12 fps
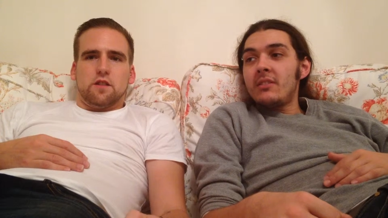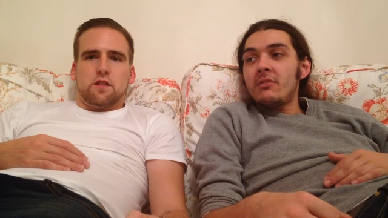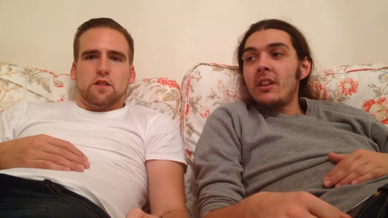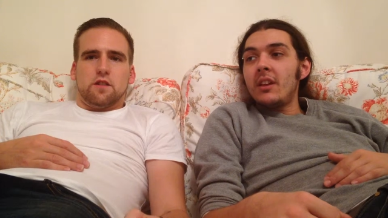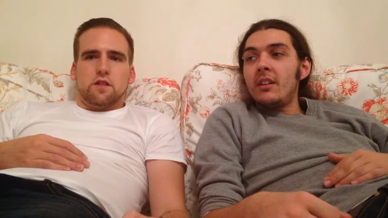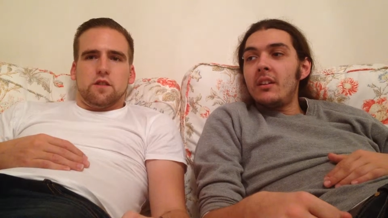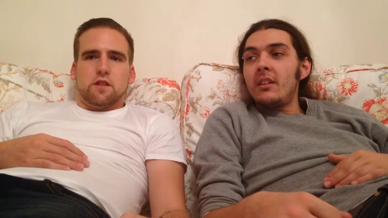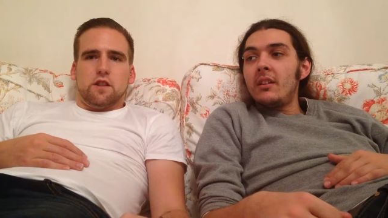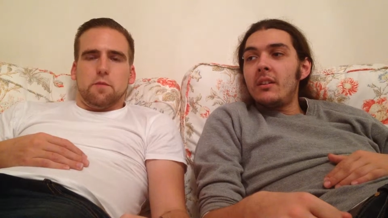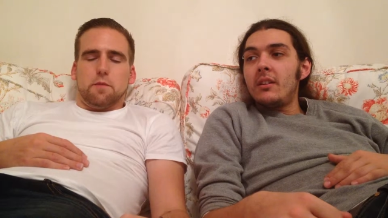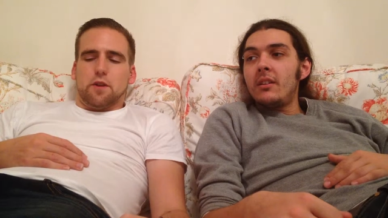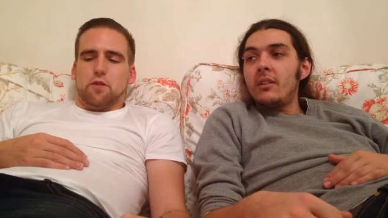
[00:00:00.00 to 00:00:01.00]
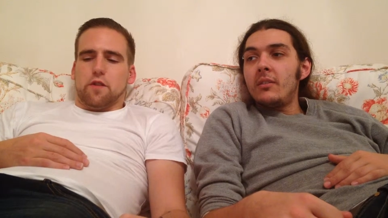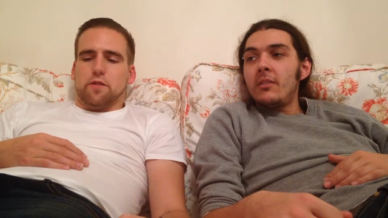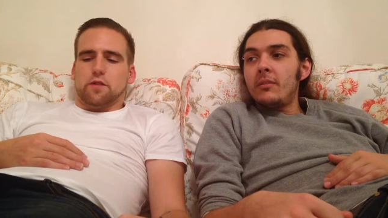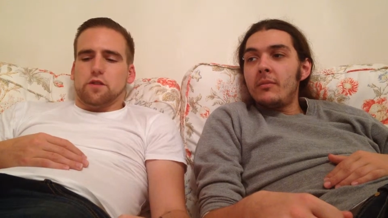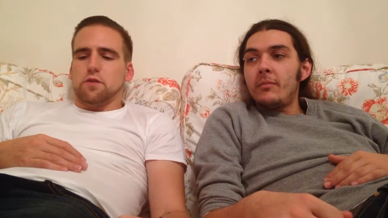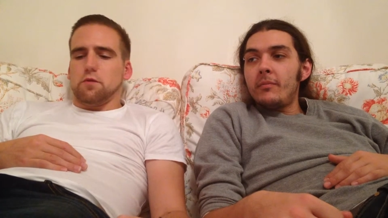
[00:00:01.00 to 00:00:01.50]
Speaker 1: literally it. And they made
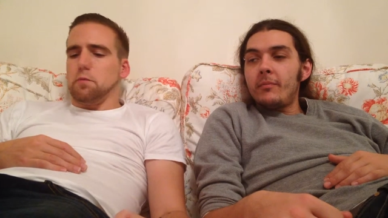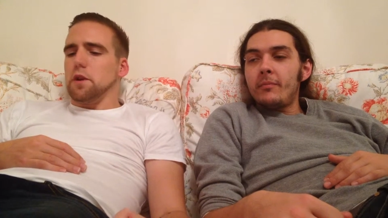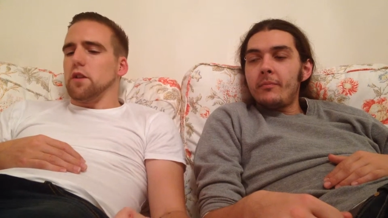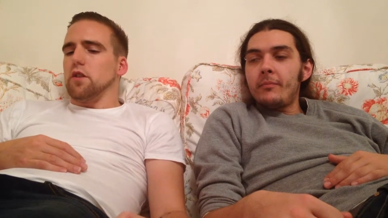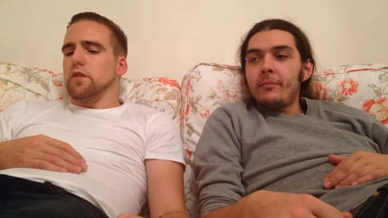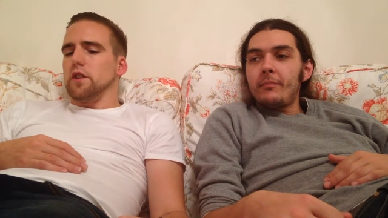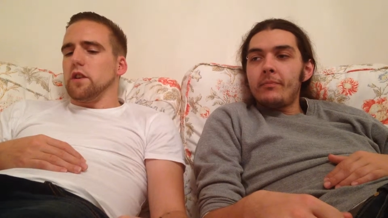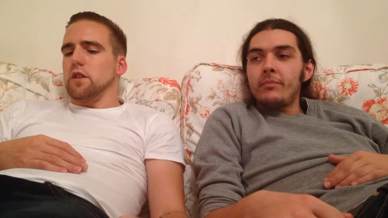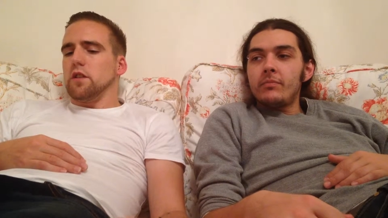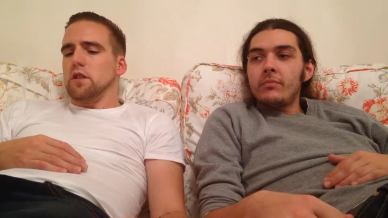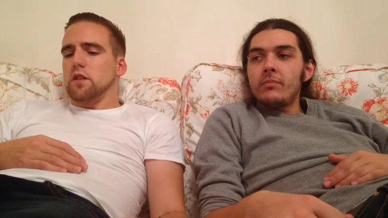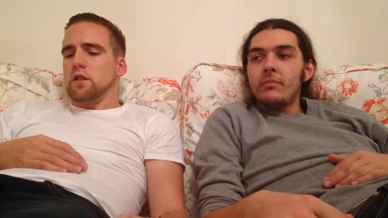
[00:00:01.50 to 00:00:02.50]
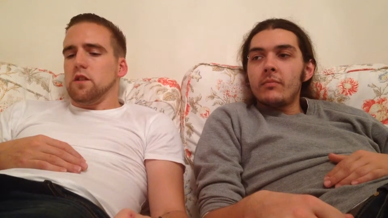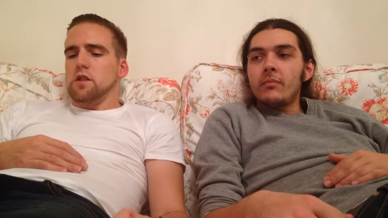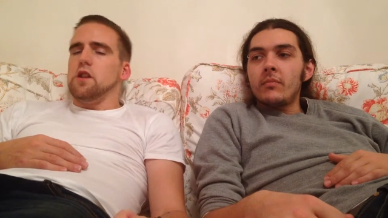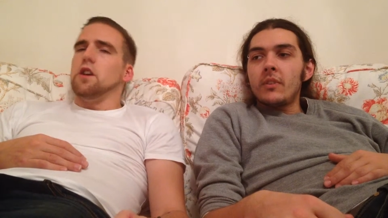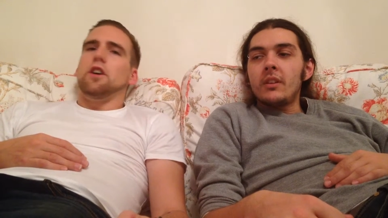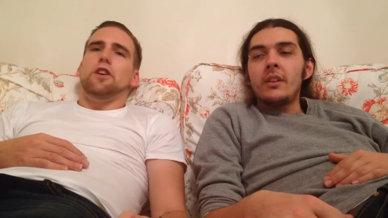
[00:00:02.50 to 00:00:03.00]
reference to him being governor.
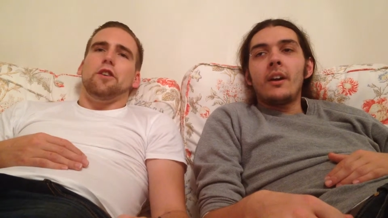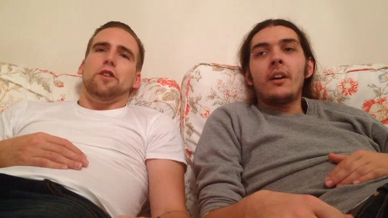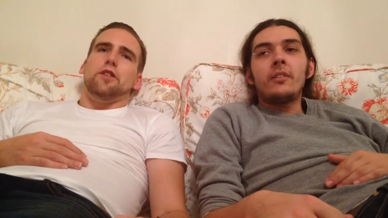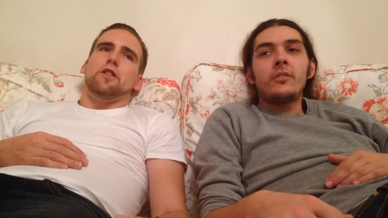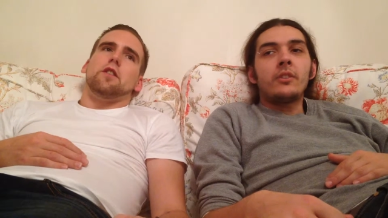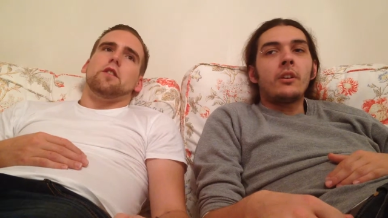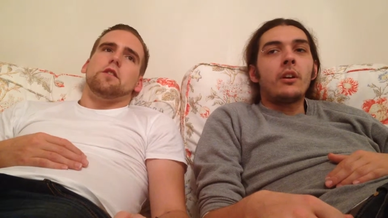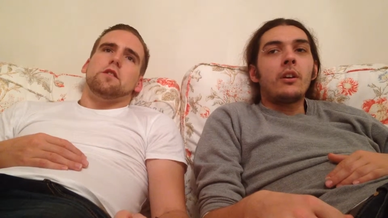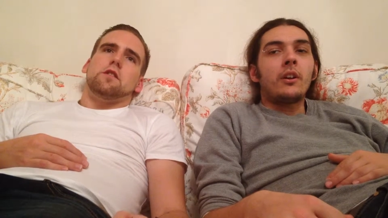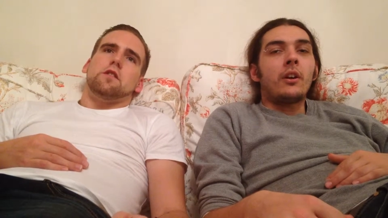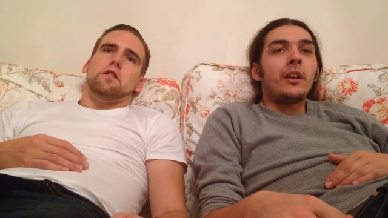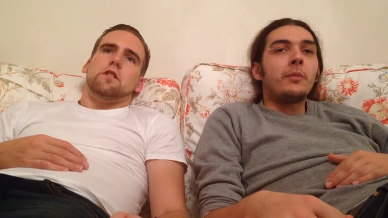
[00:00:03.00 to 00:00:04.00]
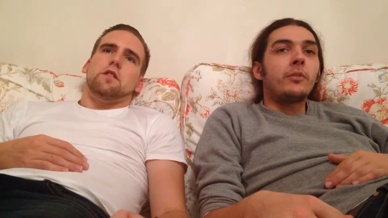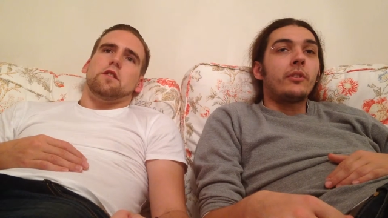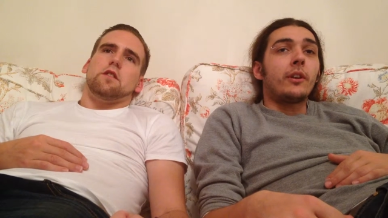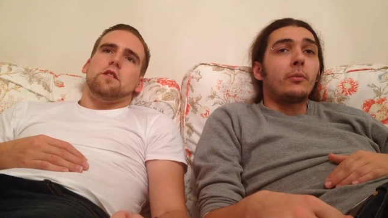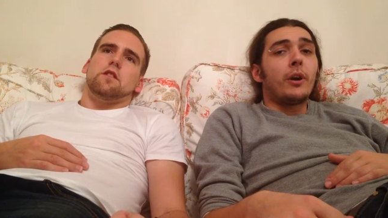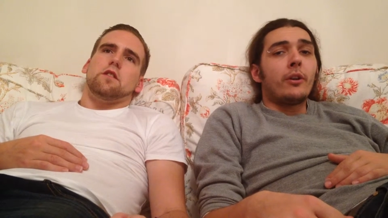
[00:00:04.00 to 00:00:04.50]
Speaker 2: Yeah, and Stallone and Arnie was
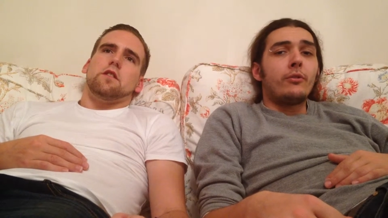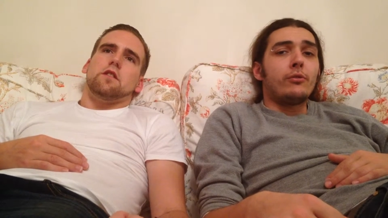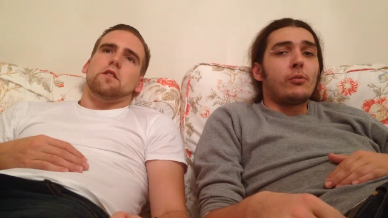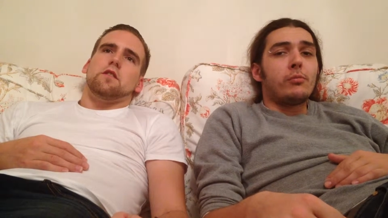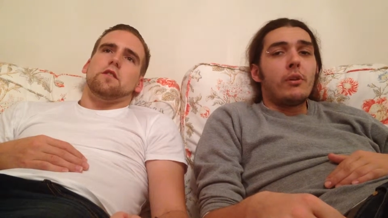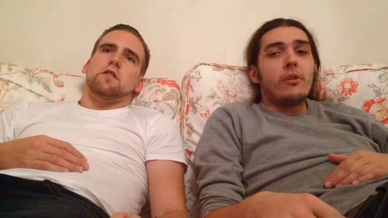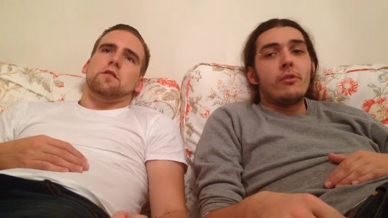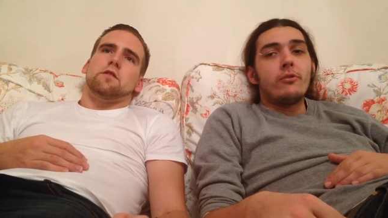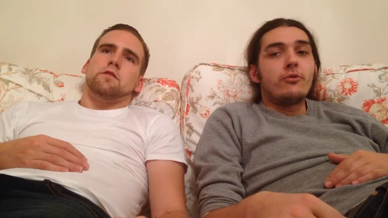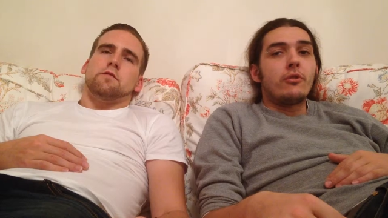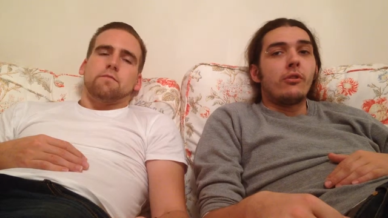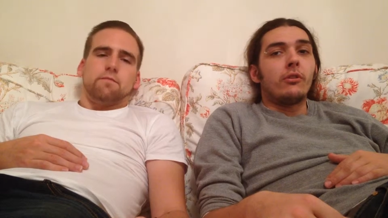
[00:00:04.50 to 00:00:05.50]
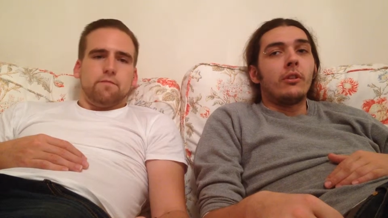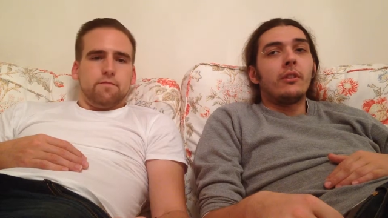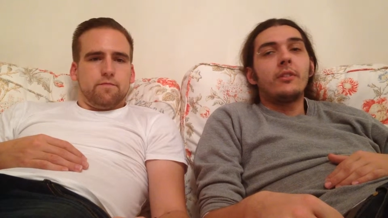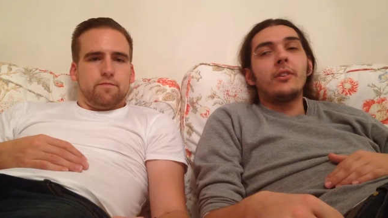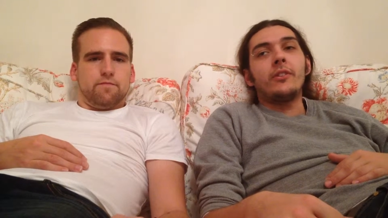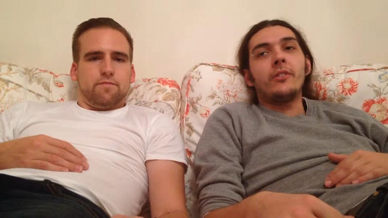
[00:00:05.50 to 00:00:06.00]
like, why don't you go play in the jungle?
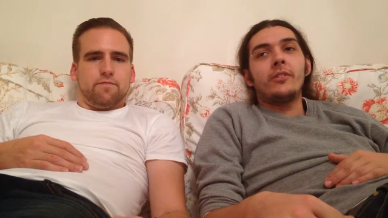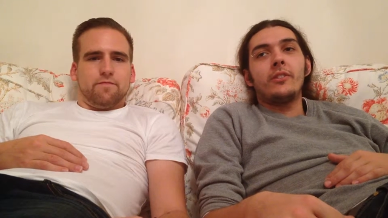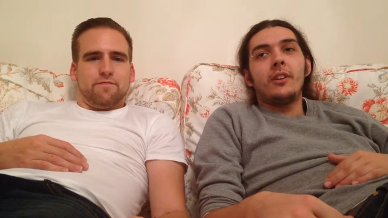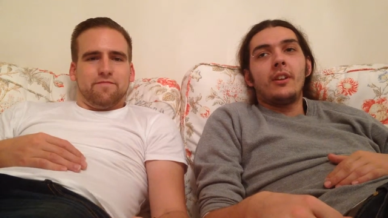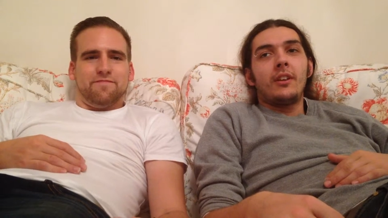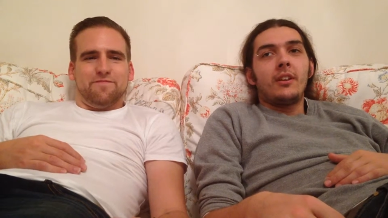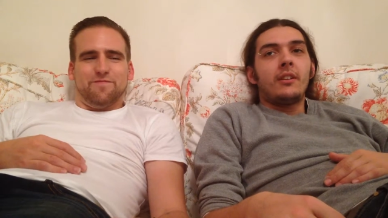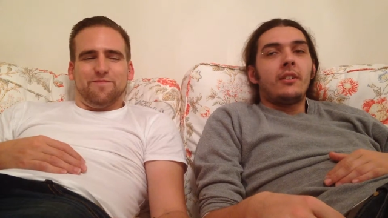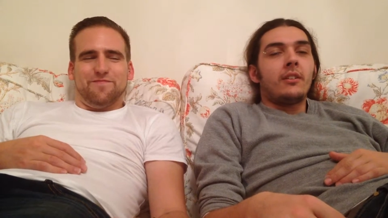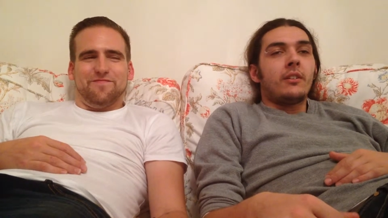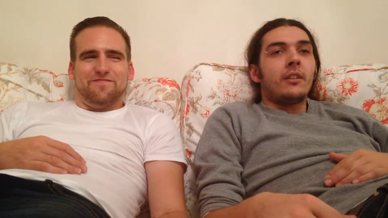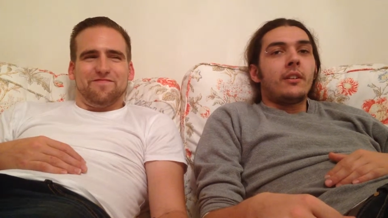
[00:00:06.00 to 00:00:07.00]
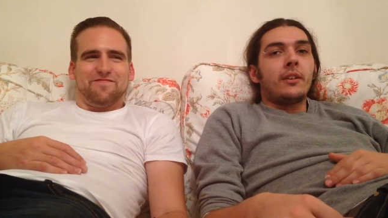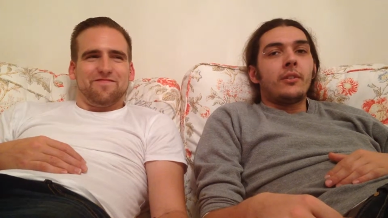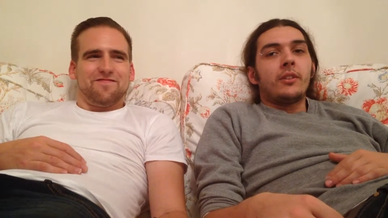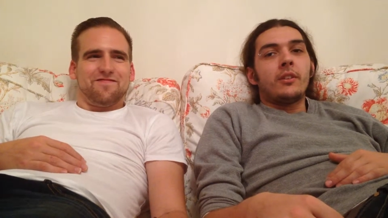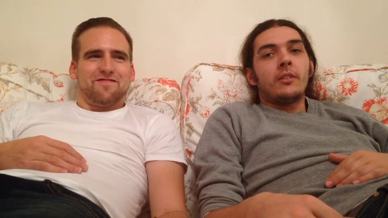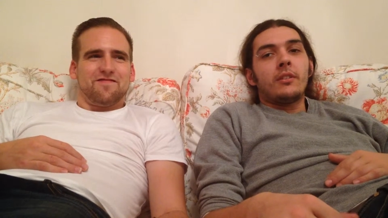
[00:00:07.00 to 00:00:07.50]
Because,
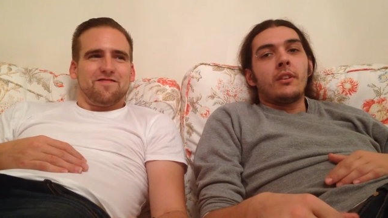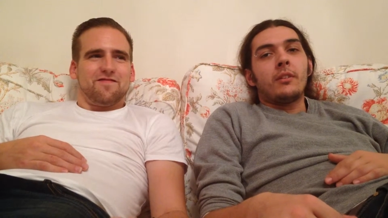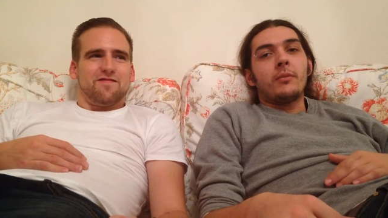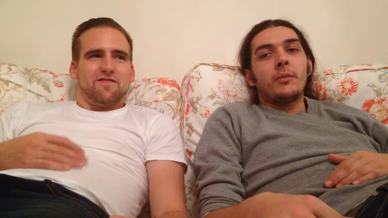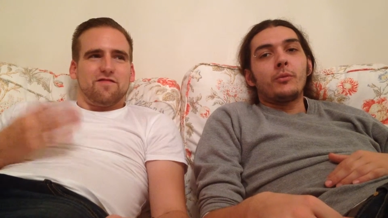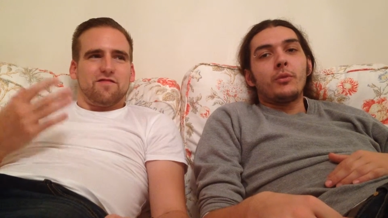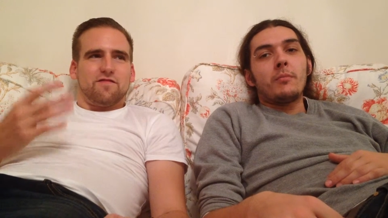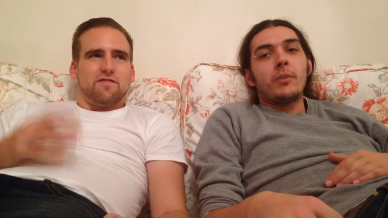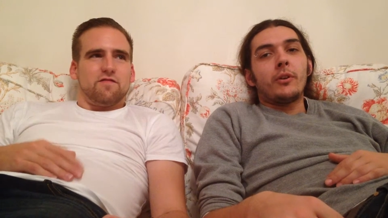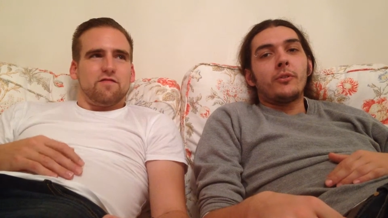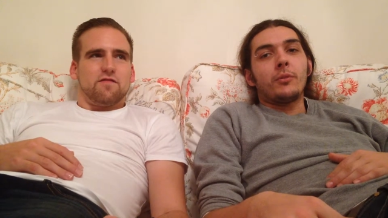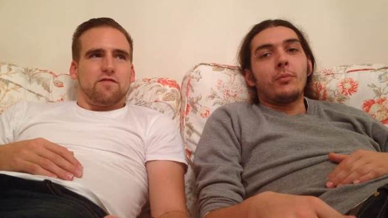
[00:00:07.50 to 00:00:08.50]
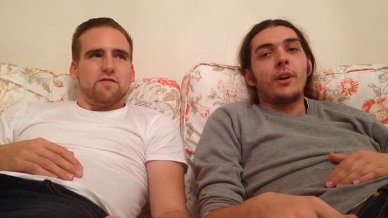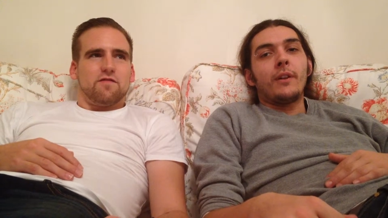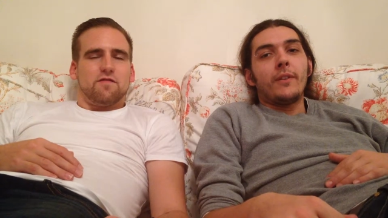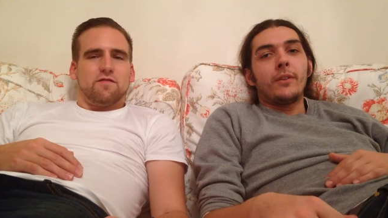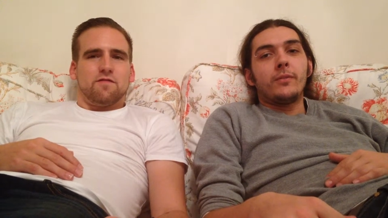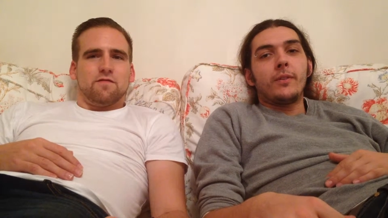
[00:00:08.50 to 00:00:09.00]
you know, it was written by Oscar Wilde, this